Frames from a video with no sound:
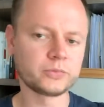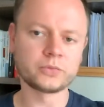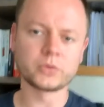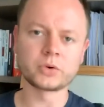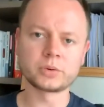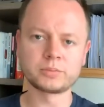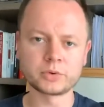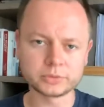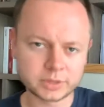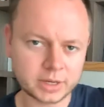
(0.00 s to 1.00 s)
for
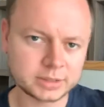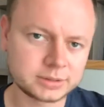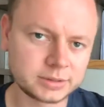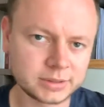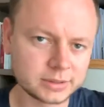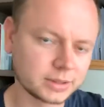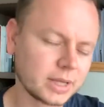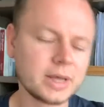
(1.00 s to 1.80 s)
broadcasting,